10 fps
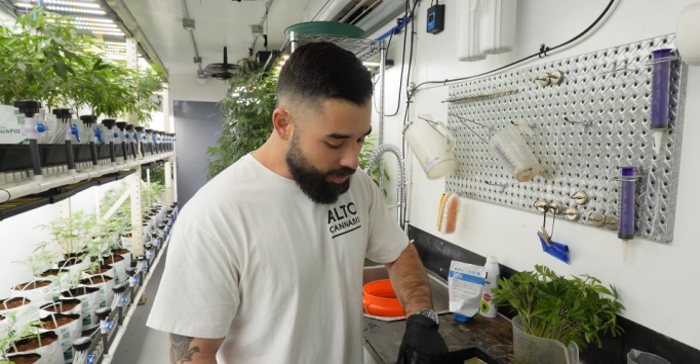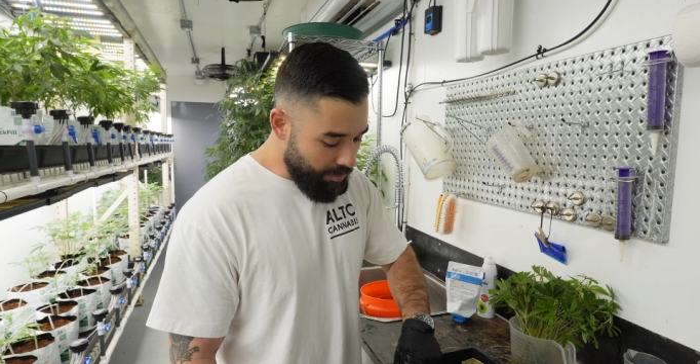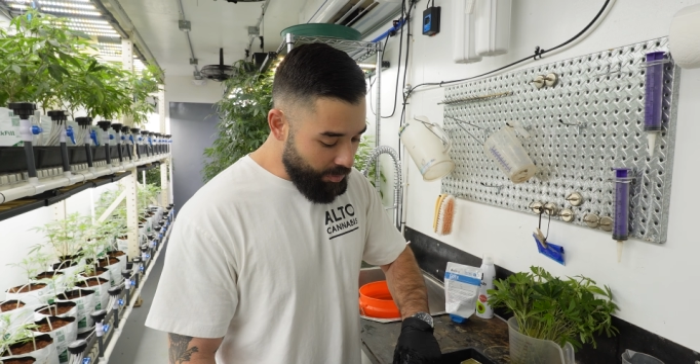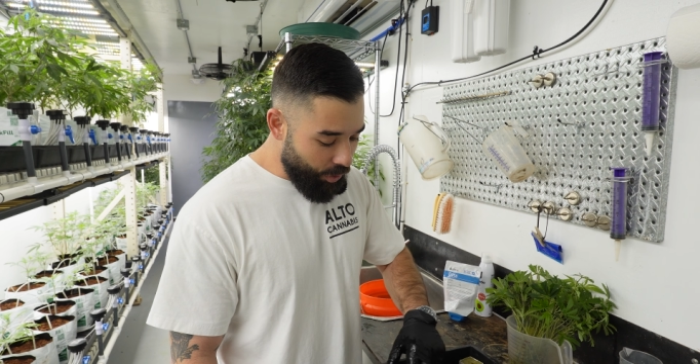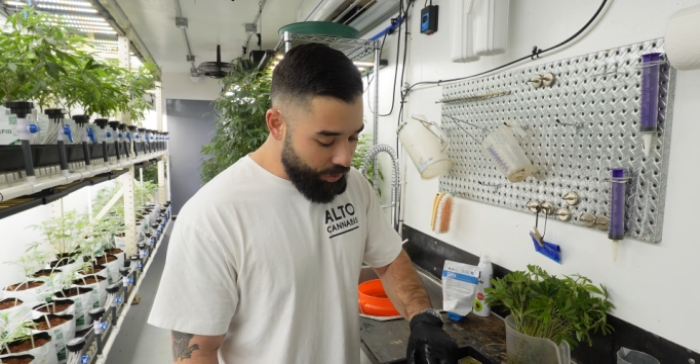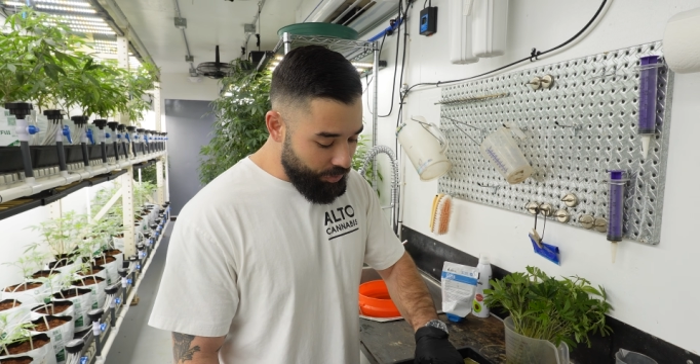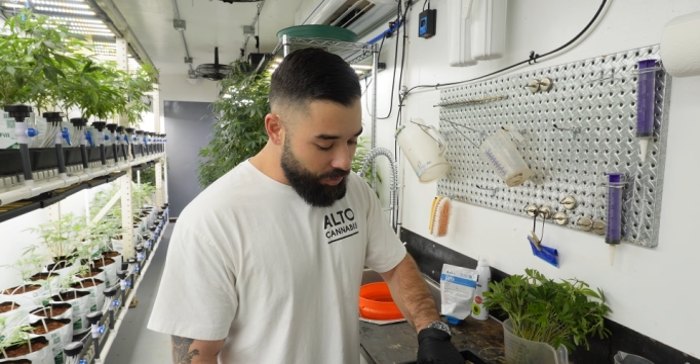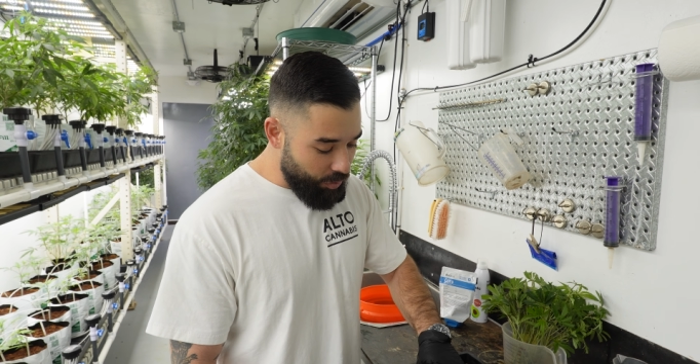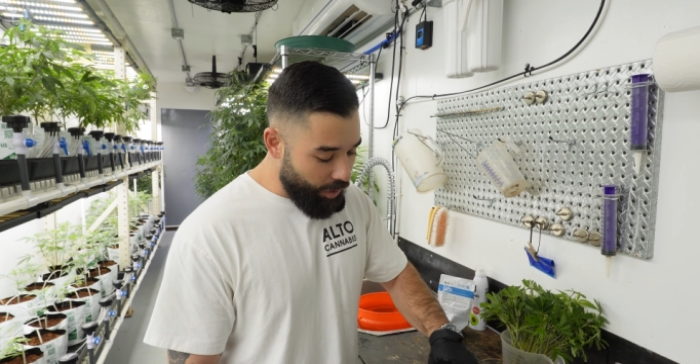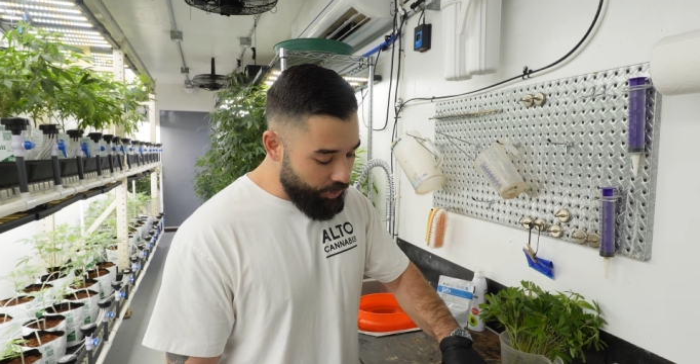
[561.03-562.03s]
The more you
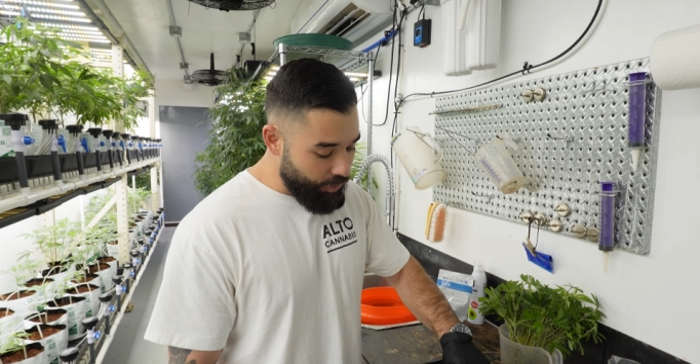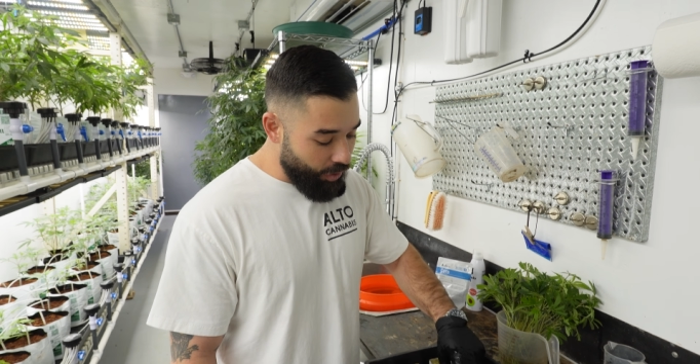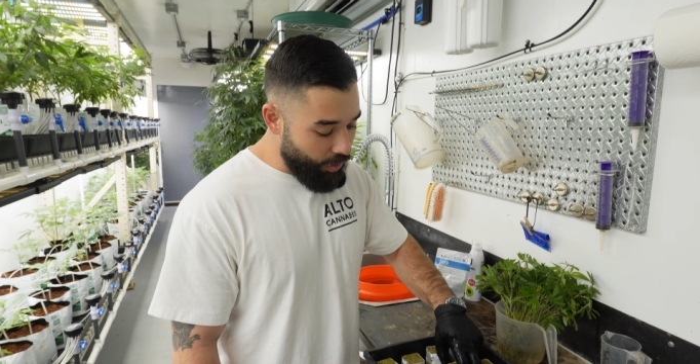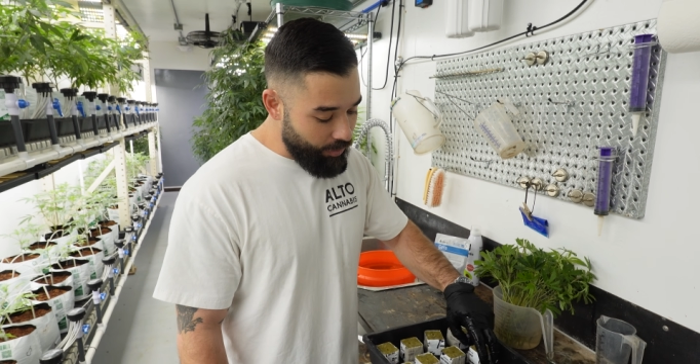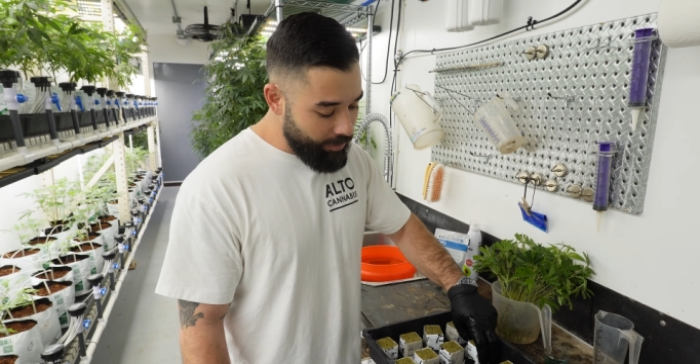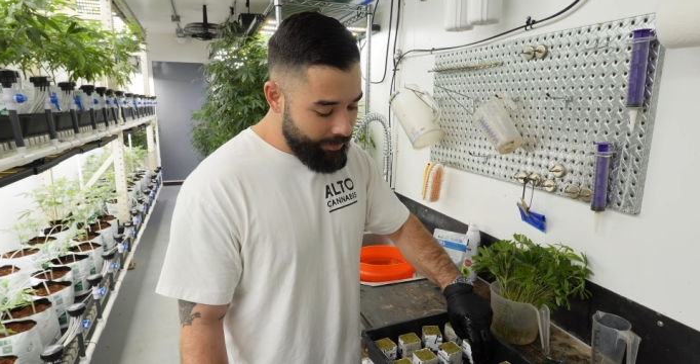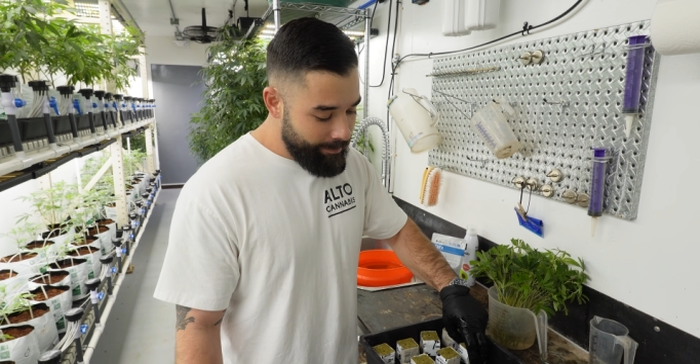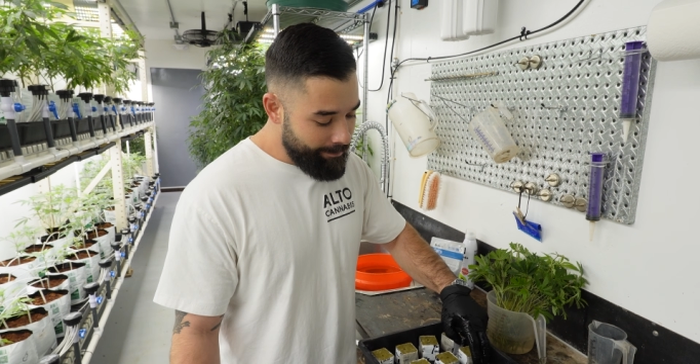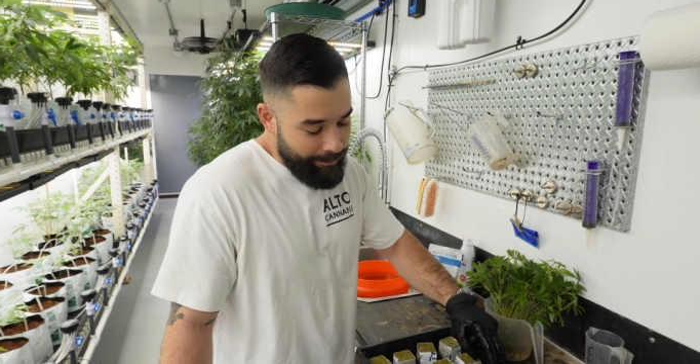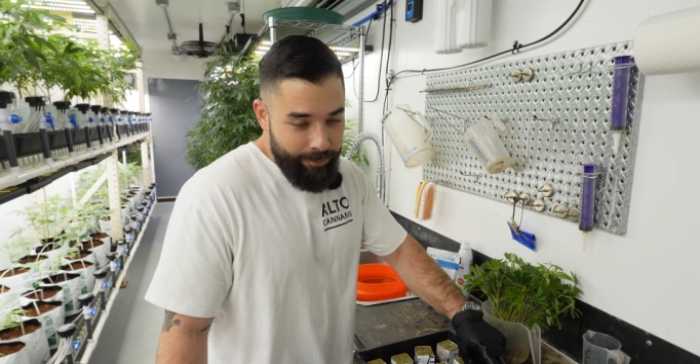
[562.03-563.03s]
do on your own,
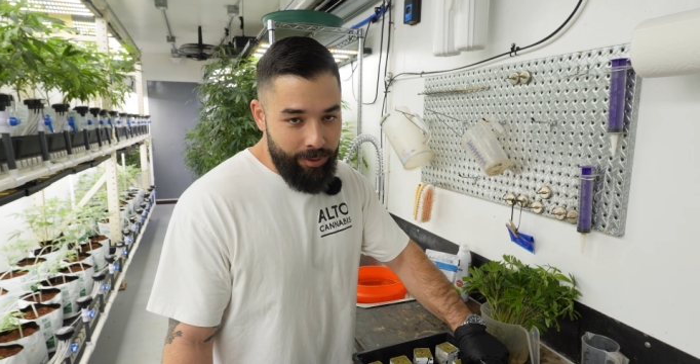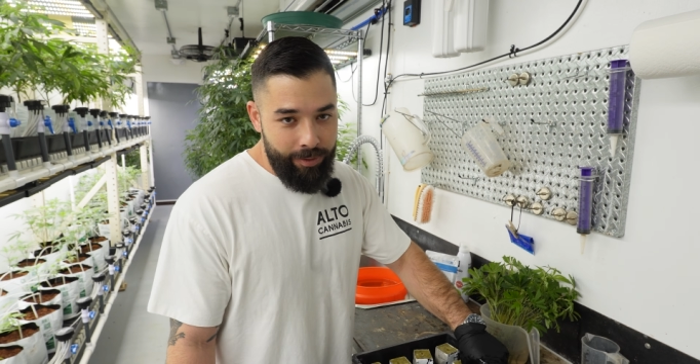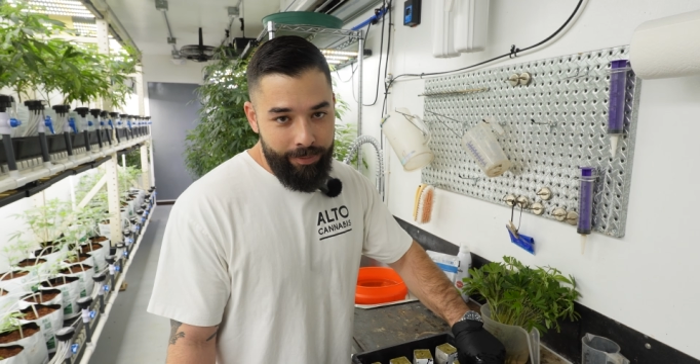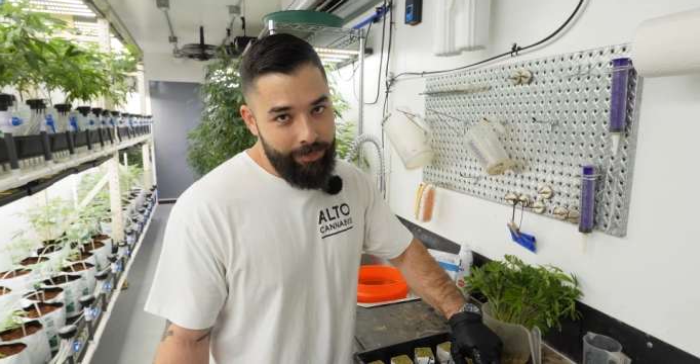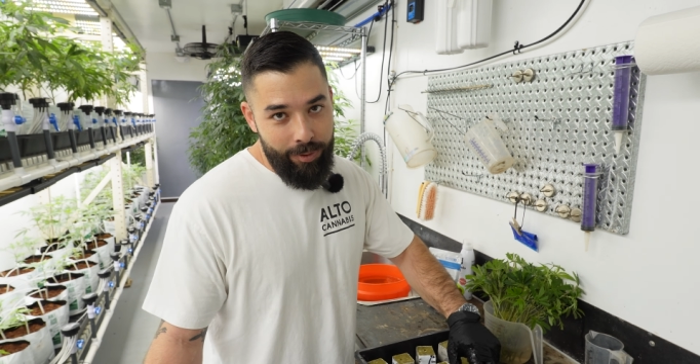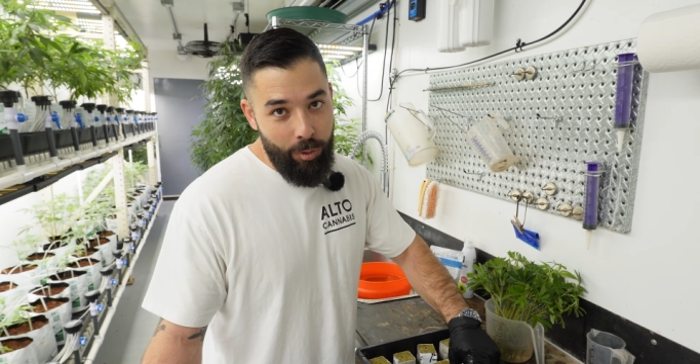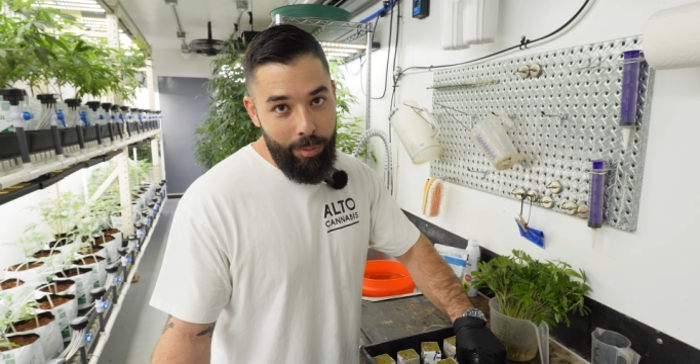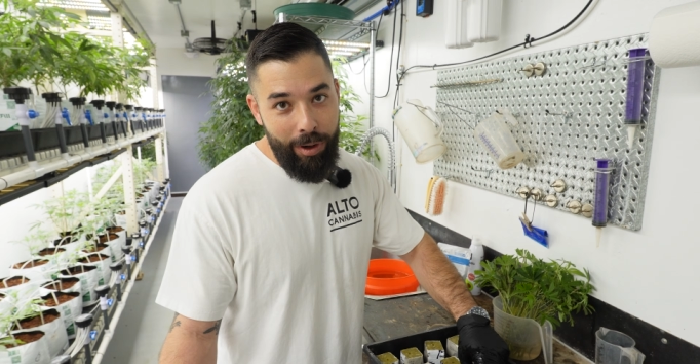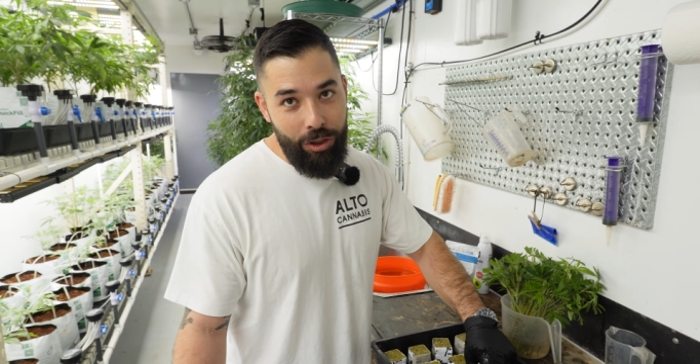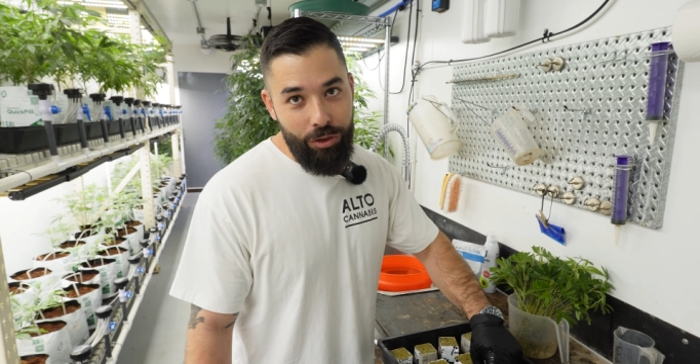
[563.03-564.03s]
the more
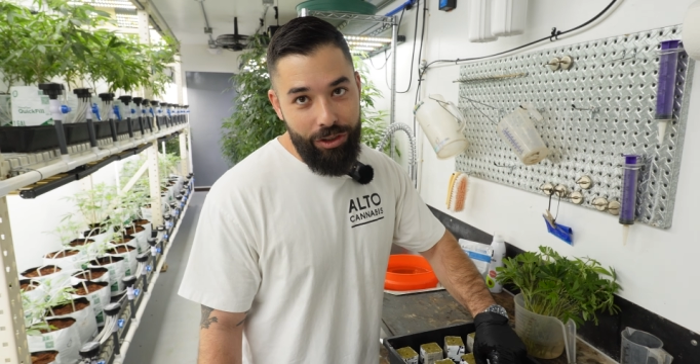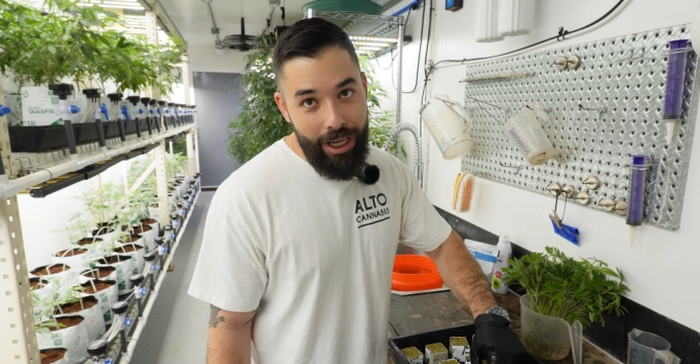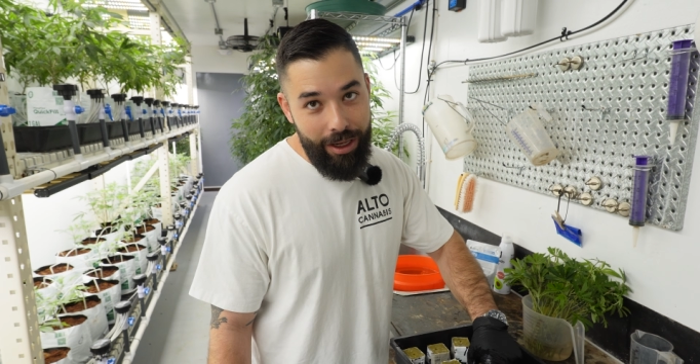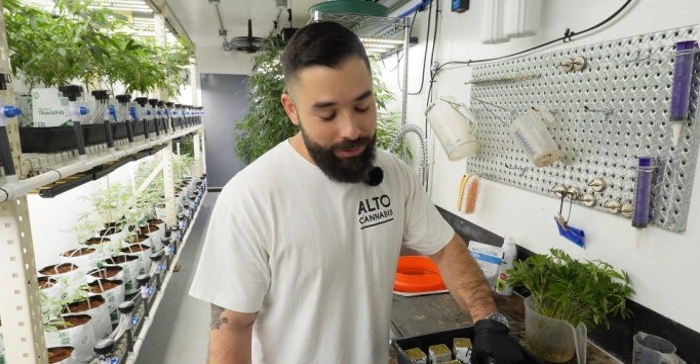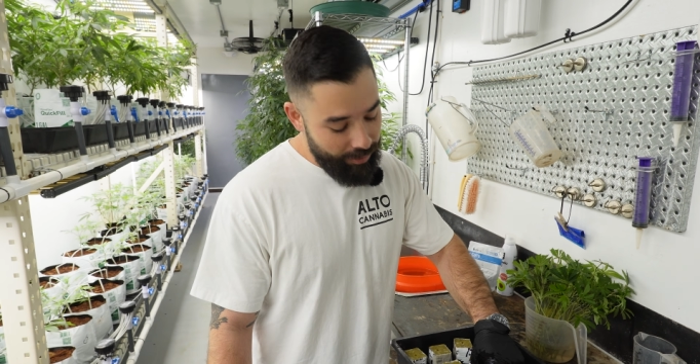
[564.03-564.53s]
money you save.